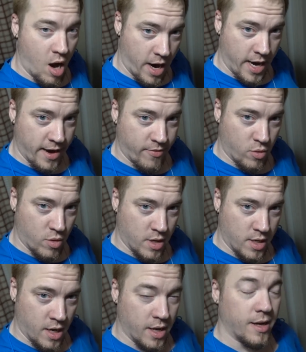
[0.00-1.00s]
All right,
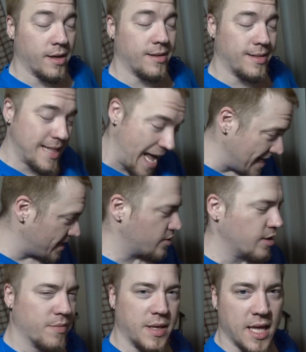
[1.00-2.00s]
everyone. That's
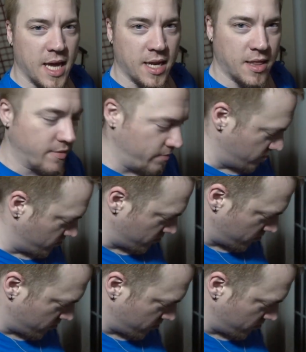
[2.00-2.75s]
going to be the end of the...